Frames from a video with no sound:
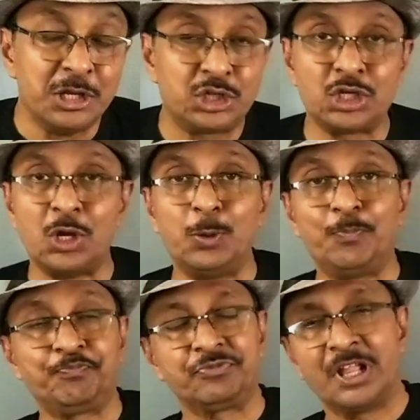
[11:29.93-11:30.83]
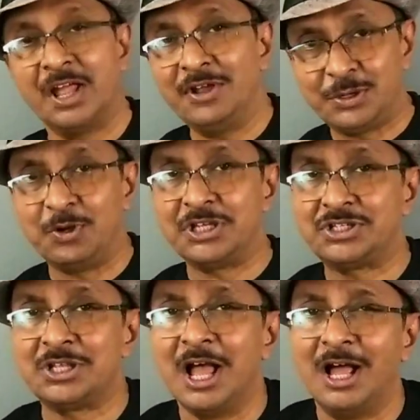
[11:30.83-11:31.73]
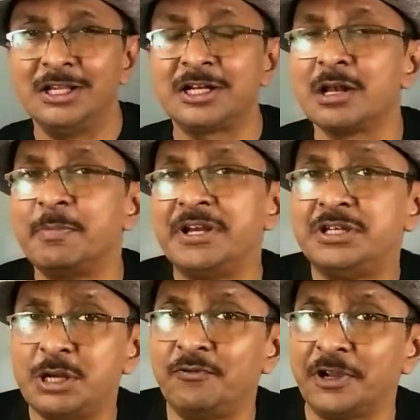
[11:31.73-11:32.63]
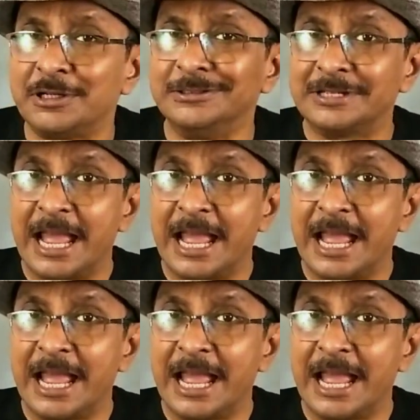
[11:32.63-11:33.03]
So it was a little bit difficult,